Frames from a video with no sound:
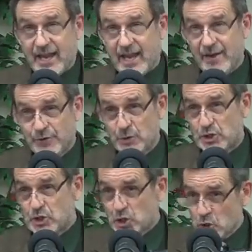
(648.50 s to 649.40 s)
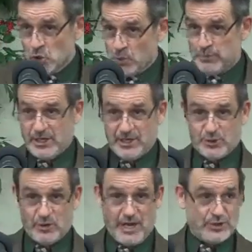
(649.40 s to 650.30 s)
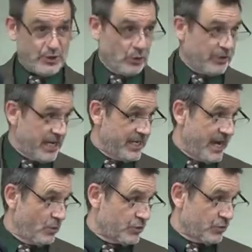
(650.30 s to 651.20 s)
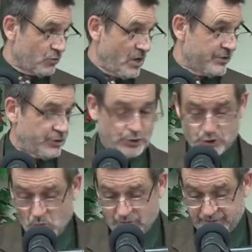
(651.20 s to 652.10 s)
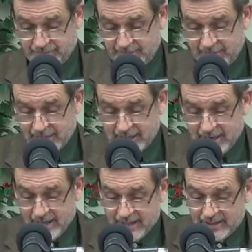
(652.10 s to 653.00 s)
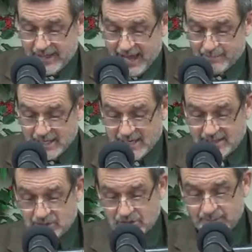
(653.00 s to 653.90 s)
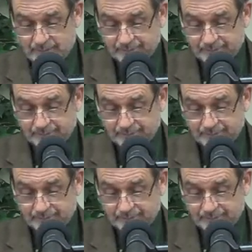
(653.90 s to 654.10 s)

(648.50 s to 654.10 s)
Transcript: If you assume the Israelites took 10 hours to cross the Jordan, that means